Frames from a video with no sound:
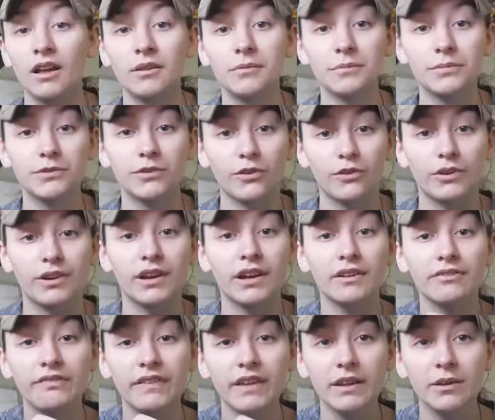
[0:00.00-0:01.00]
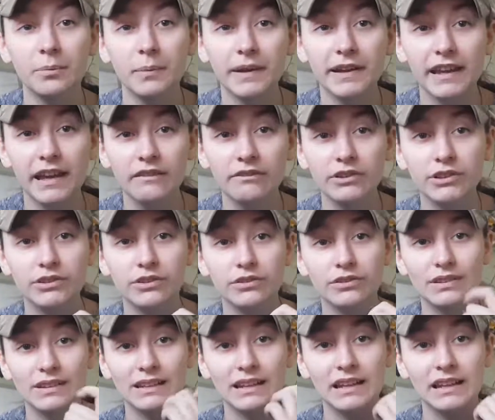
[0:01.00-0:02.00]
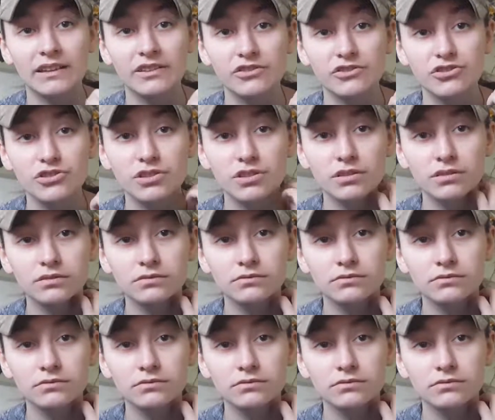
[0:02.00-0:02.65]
I'm sorry, I think my camera just glitched.